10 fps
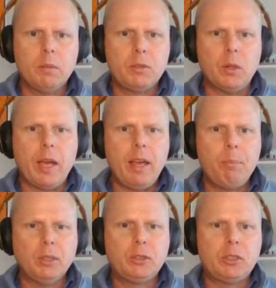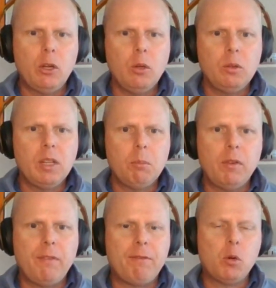Welcome to episode
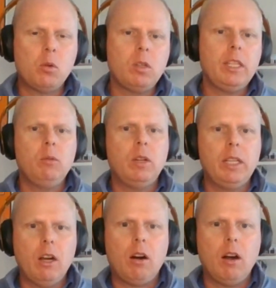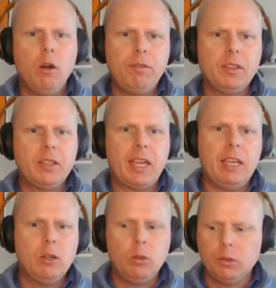number 40. We are over the
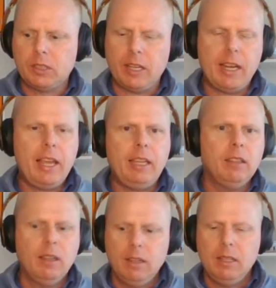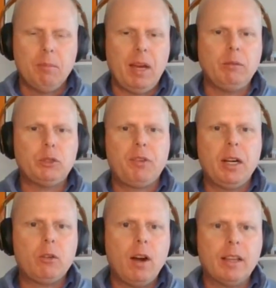hill today. My name is
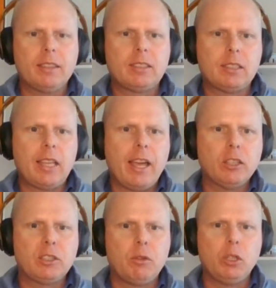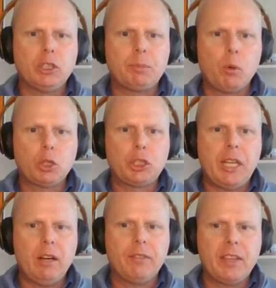Frank Rock. This is the House of Orange Sports
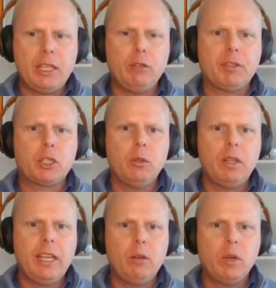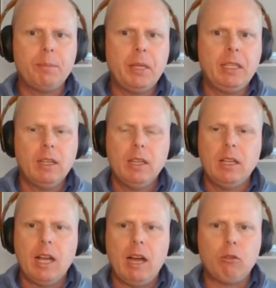Channel. Thank you for tuning in with me.
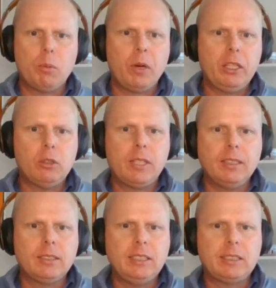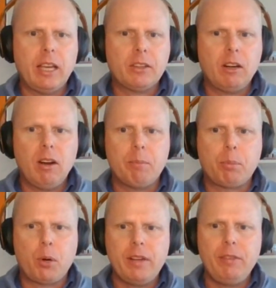I'm going to bring you a Tennessee-South
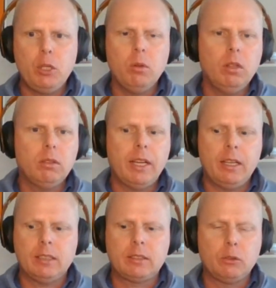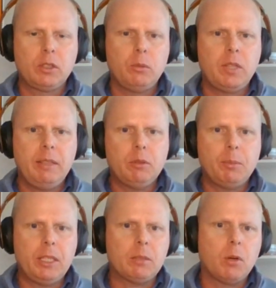Carolina preview as those two
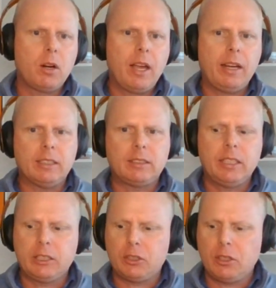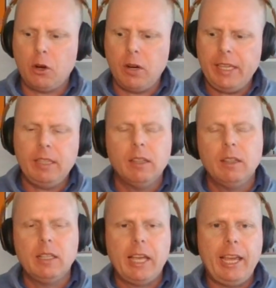teams meet tomorrow night at 6:30
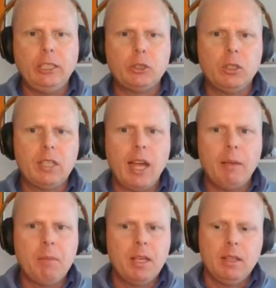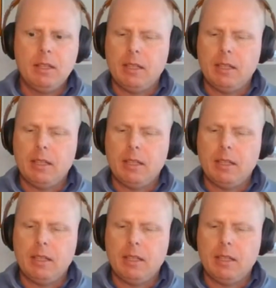Eastern Time.